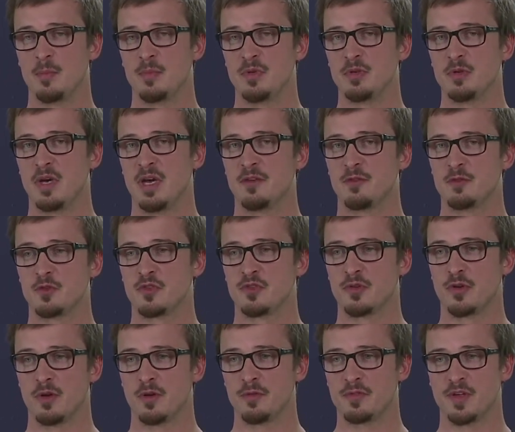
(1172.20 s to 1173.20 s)
you have to
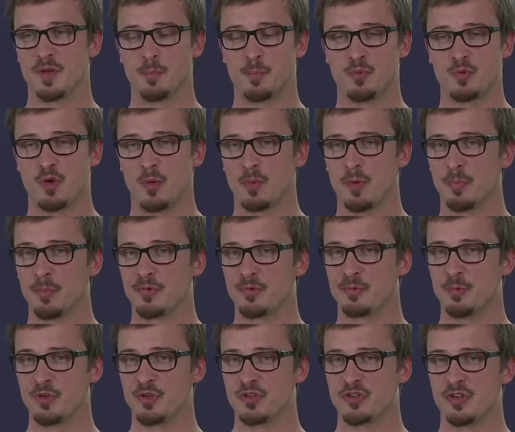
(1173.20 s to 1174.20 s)
solve some problems
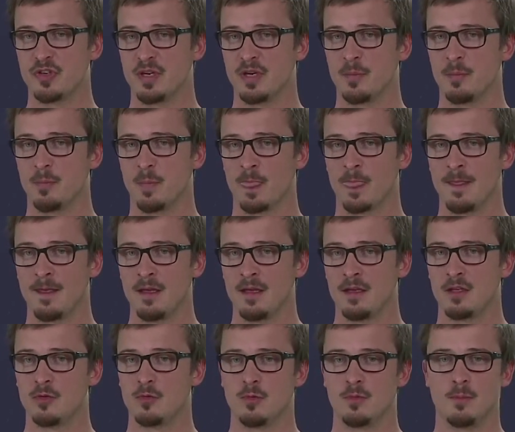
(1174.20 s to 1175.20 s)
which
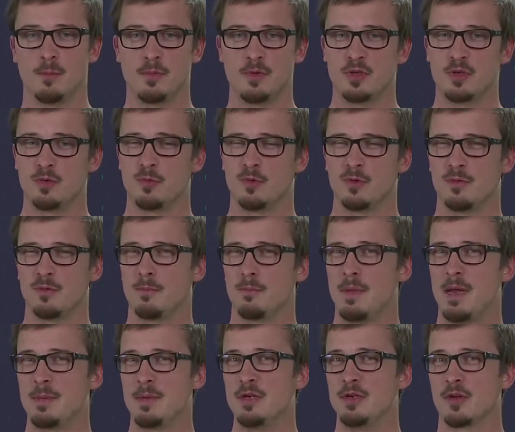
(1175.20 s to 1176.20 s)
you
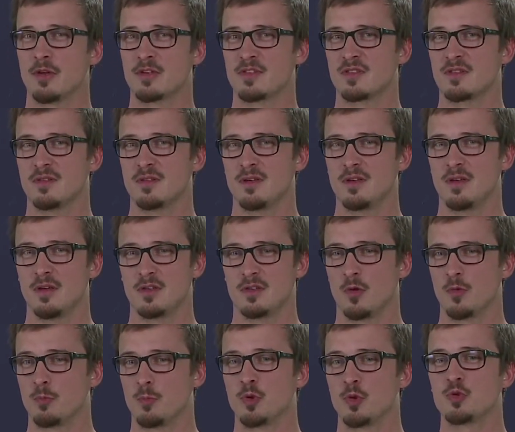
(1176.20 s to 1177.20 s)
maybe
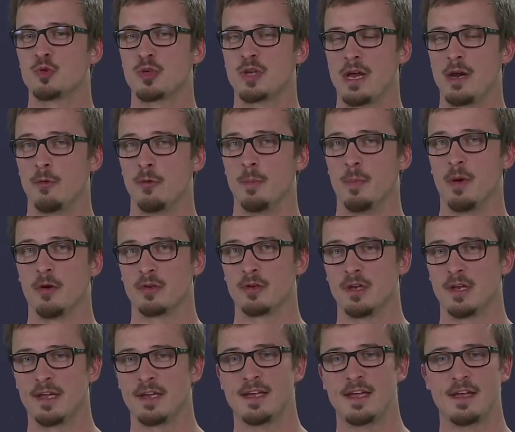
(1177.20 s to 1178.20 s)
don't want to care about,
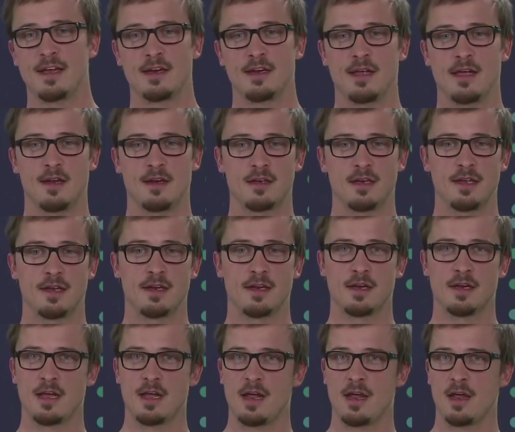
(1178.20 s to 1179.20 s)
like
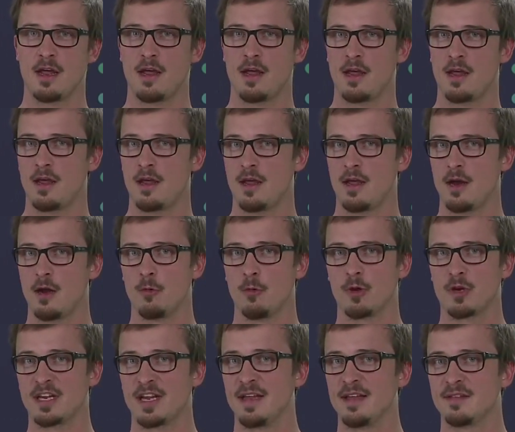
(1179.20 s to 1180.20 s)
handling error
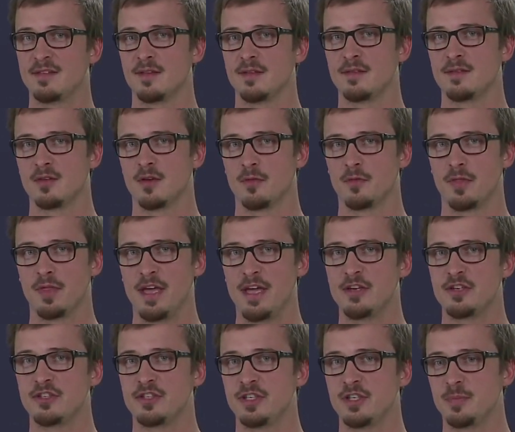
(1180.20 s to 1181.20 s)
cases of the
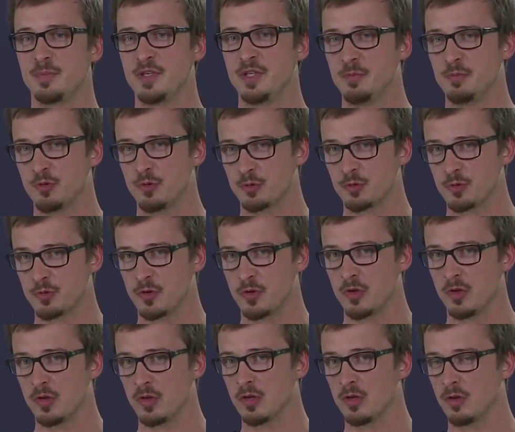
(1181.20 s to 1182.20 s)
HTTP
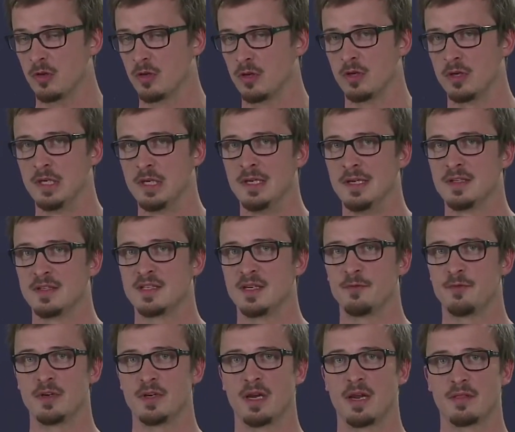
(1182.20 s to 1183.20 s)
protocol or
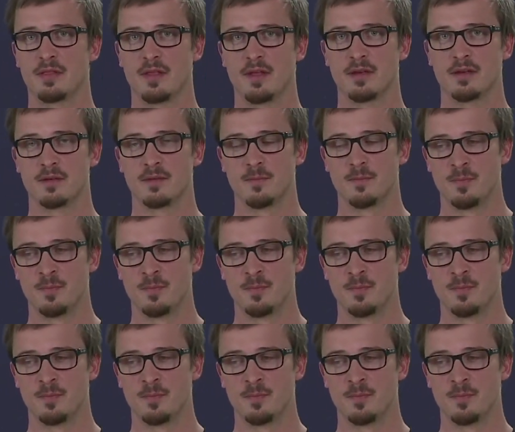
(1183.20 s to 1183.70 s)
something like that.